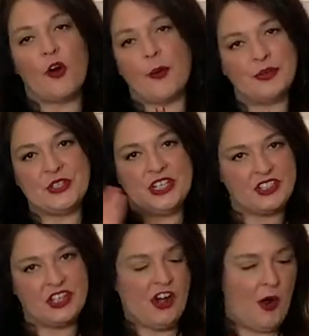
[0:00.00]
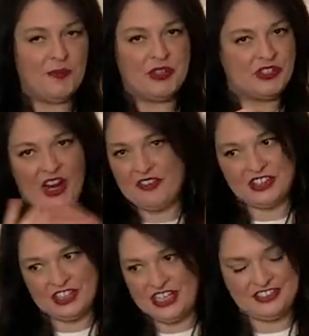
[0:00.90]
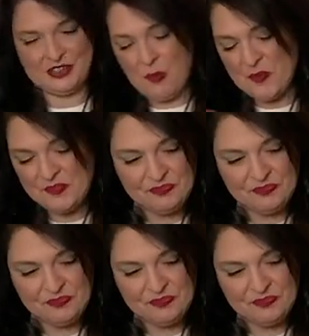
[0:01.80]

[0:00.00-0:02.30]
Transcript: horrible no tease. fair. Cheese.